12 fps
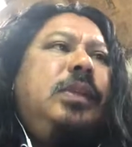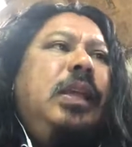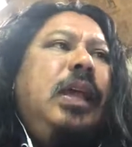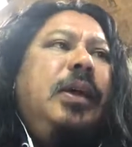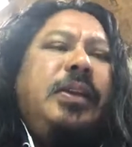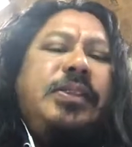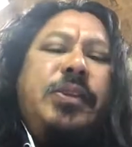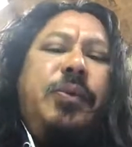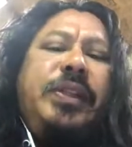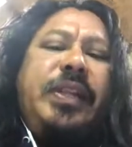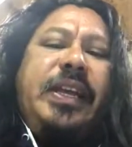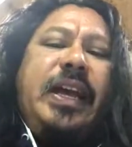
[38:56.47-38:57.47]
Yeah, because the
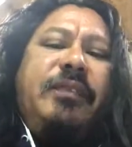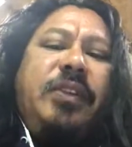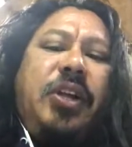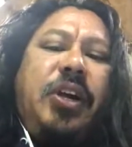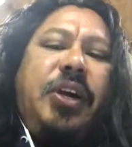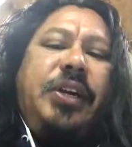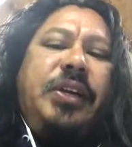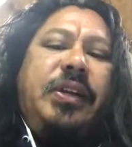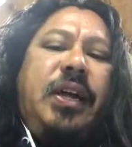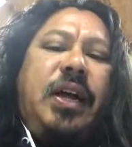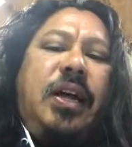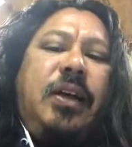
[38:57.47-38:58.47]
one thing I've learned
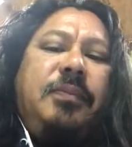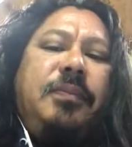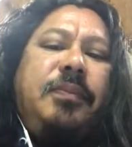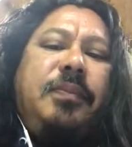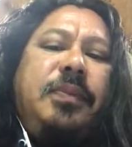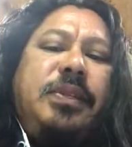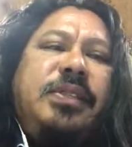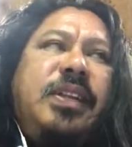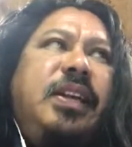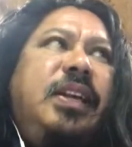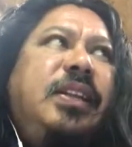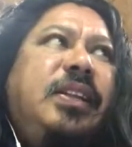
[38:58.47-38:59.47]

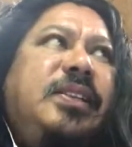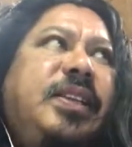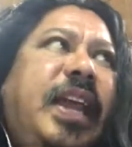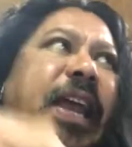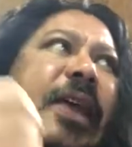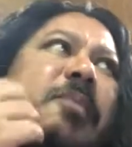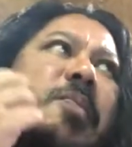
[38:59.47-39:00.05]
studying this game